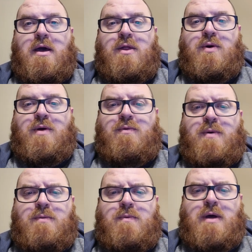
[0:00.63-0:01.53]
Hello,
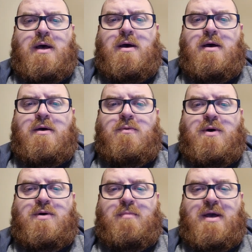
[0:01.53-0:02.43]
everyone.
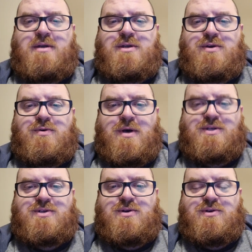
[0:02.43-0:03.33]
Welcome back to
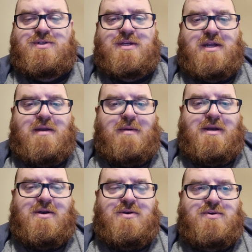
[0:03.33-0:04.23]
Huskers in Enemy
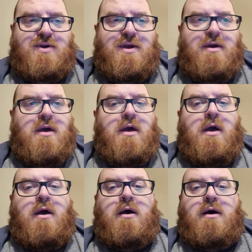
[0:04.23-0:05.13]
Territory.
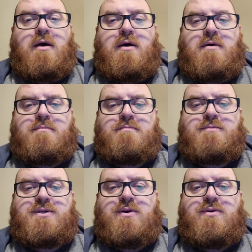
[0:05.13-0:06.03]

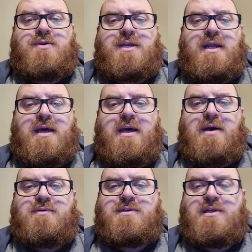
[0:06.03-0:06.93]
So today
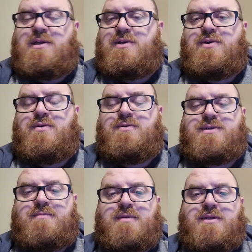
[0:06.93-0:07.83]
I was going to do
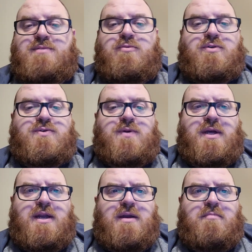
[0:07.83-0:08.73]
something sports
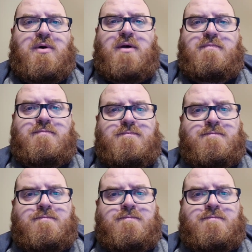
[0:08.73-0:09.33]
related, but